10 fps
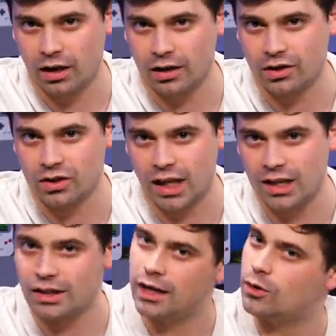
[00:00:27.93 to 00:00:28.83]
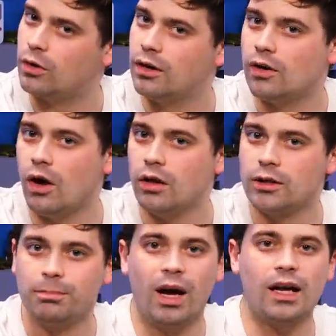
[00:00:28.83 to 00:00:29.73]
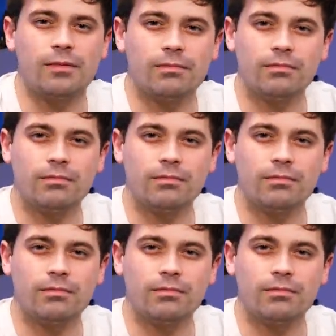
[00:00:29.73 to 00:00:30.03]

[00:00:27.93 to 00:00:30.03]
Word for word: cards as kids and or adults, but